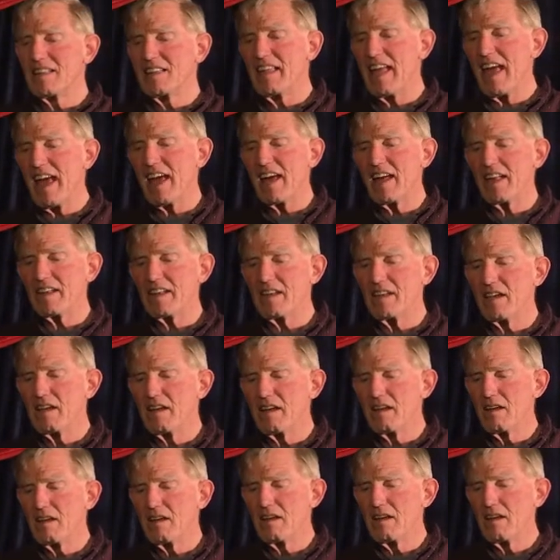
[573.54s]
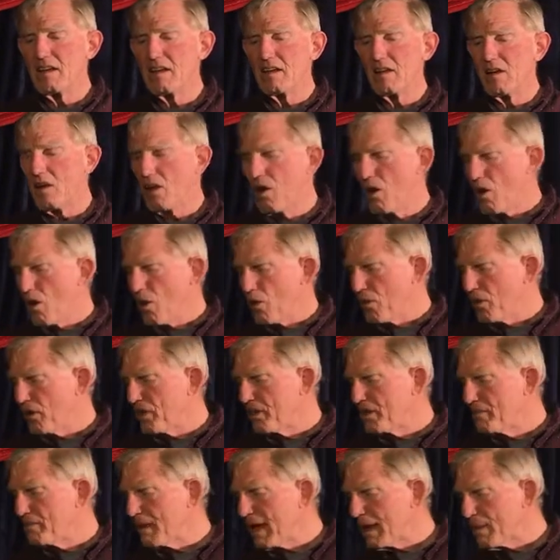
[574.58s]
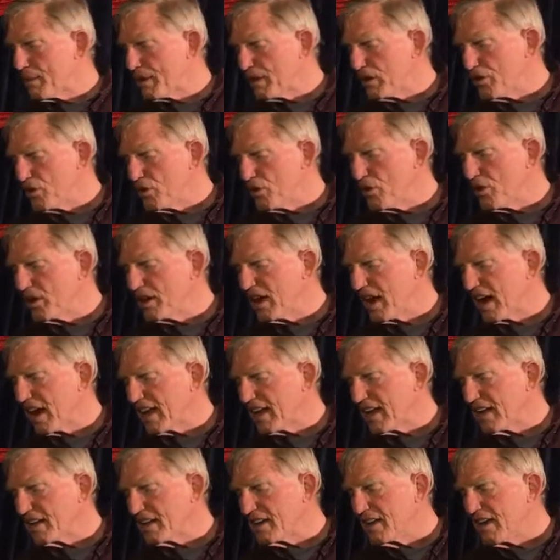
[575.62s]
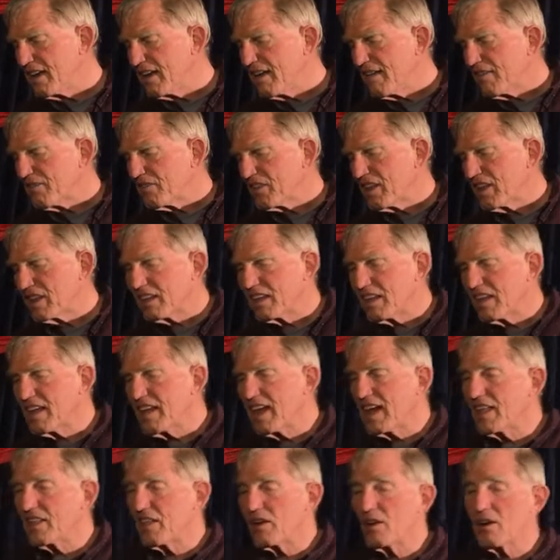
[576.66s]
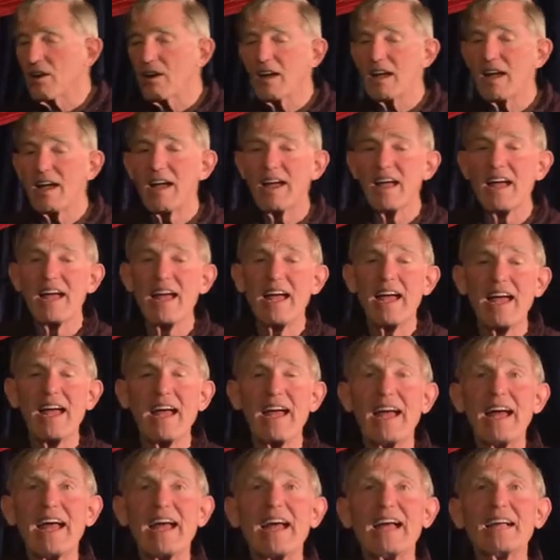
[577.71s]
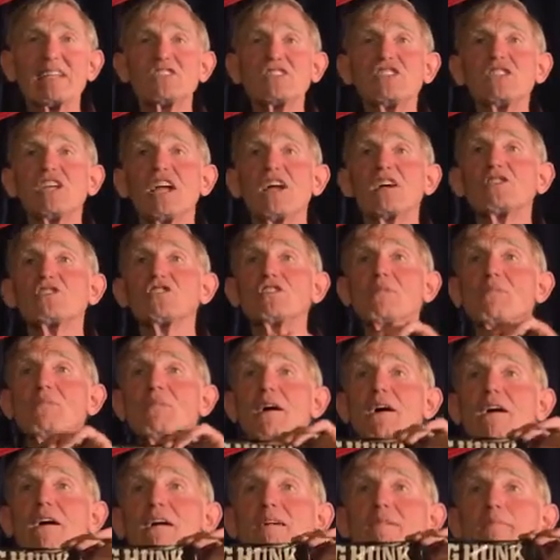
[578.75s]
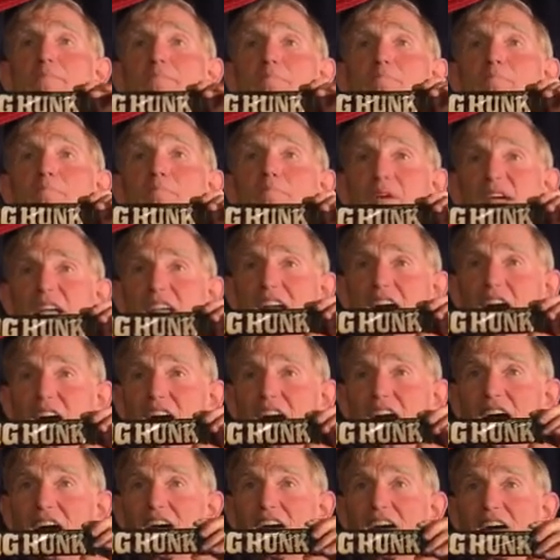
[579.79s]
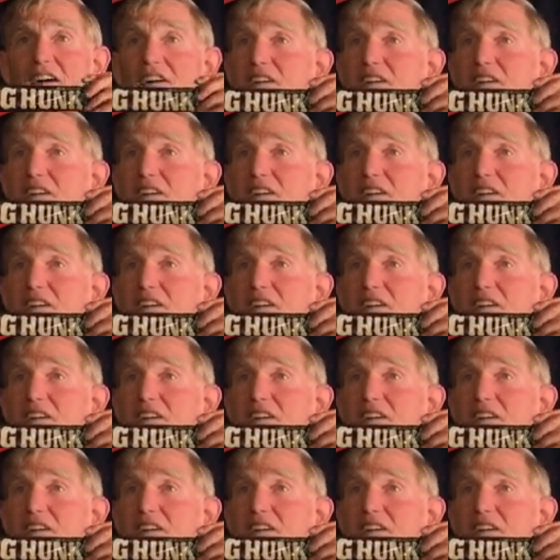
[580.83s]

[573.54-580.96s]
dead, well, then maybe you and I can get together and share some big hunk